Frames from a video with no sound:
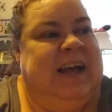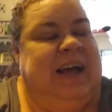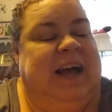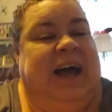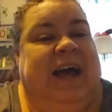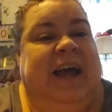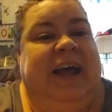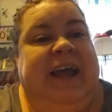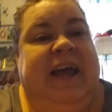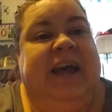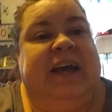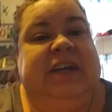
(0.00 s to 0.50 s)

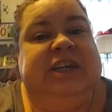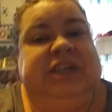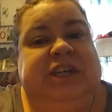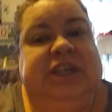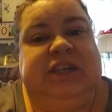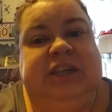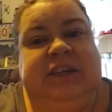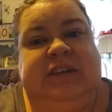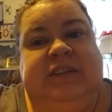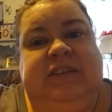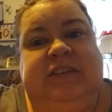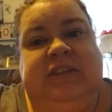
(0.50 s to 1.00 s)
I
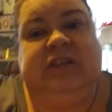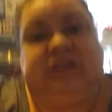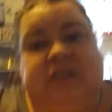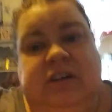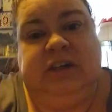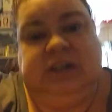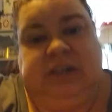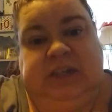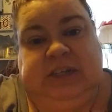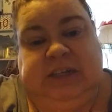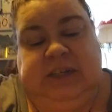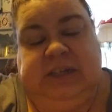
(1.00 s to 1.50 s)
actually
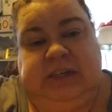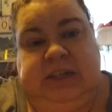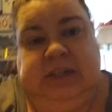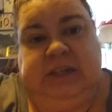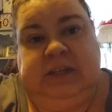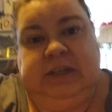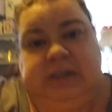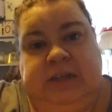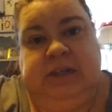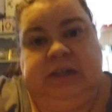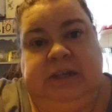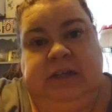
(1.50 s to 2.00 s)
started
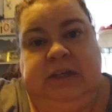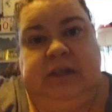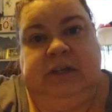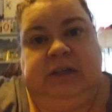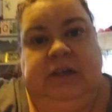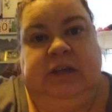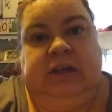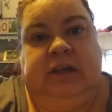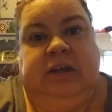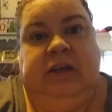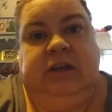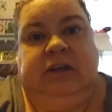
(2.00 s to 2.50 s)

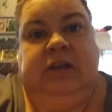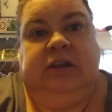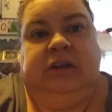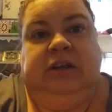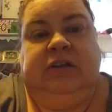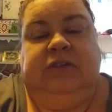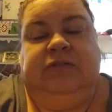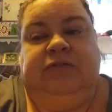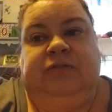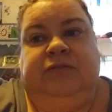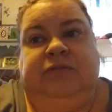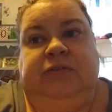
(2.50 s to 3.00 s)

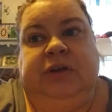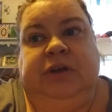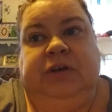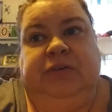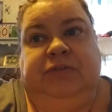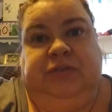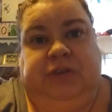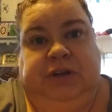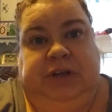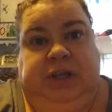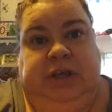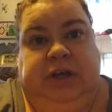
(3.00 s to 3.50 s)
a
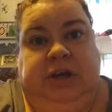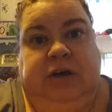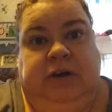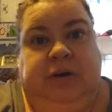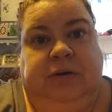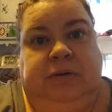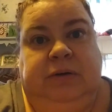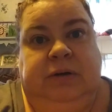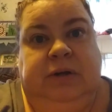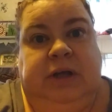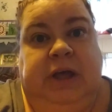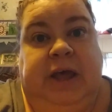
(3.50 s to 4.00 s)

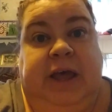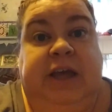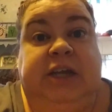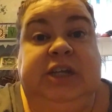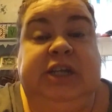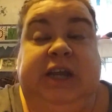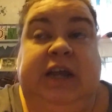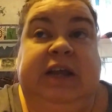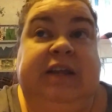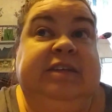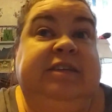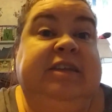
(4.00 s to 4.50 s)
video. I
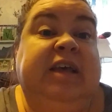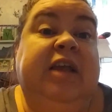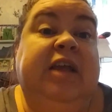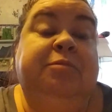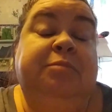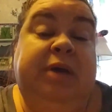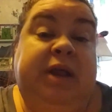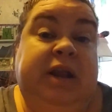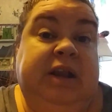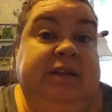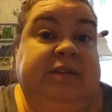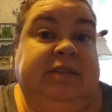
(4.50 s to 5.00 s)
actually had 10
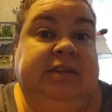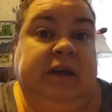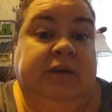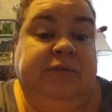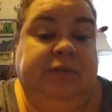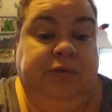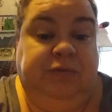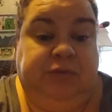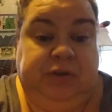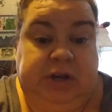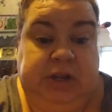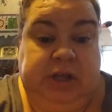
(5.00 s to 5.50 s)
minutes of
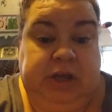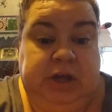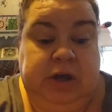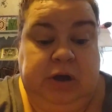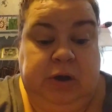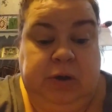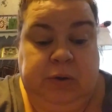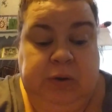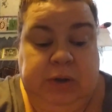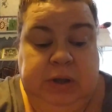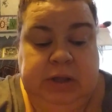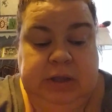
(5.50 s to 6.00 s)
a
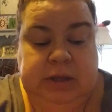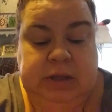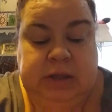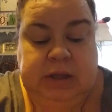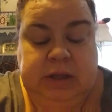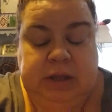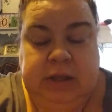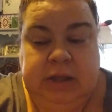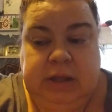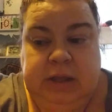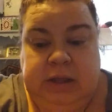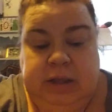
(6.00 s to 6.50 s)
video.
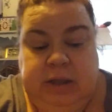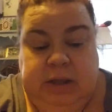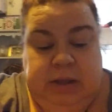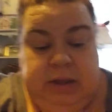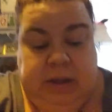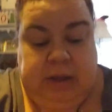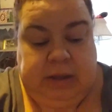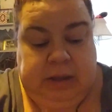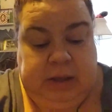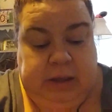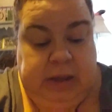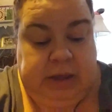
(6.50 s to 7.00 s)

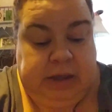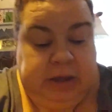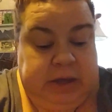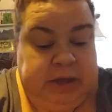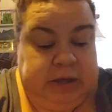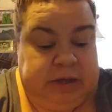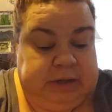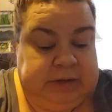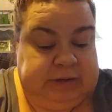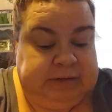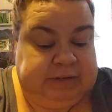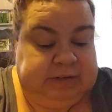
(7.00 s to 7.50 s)

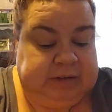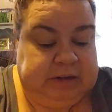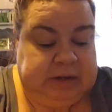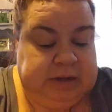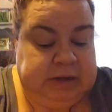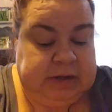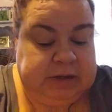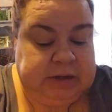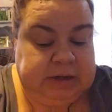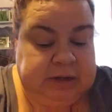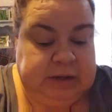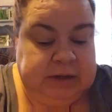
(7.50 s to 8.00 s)
And
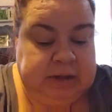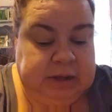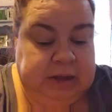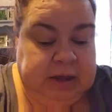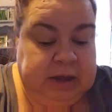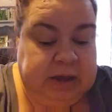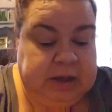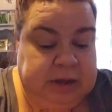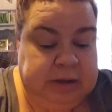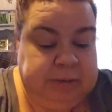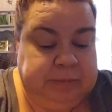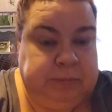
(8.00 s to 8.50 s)

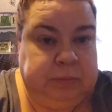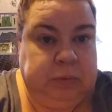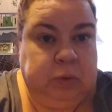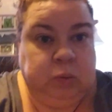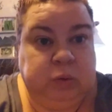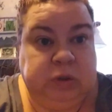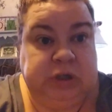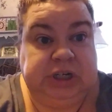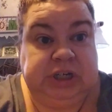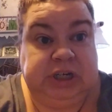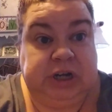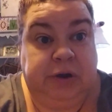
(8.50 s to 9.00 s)
um,
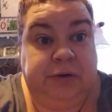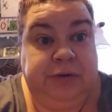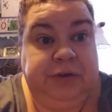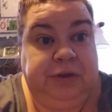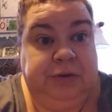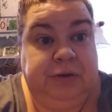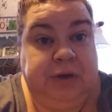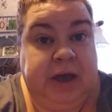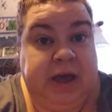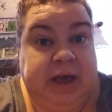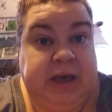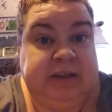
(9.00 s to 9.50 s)
was showing
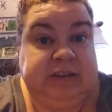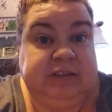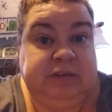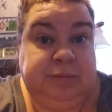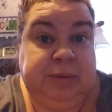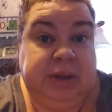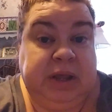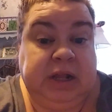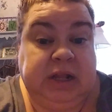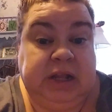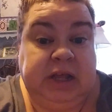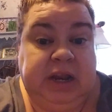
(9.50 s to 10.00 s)
you guys
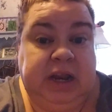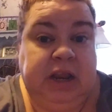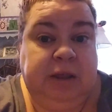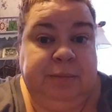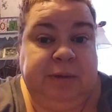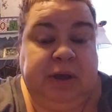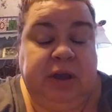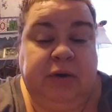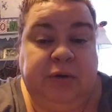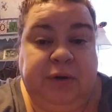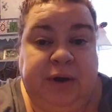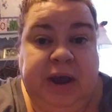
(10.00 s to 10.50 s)
me cleaning
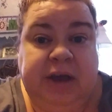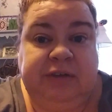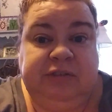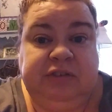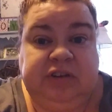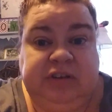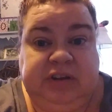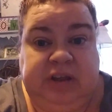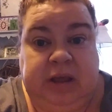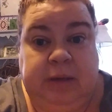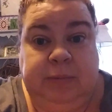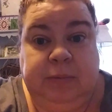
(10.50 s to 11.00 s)
my
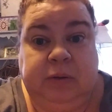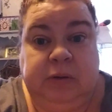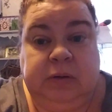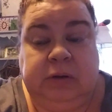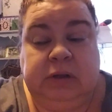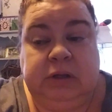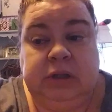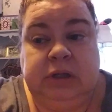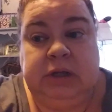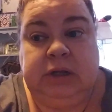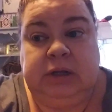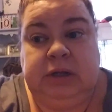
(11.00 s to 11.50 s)
craft
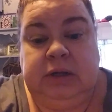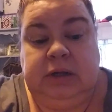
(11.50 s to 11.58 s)
table.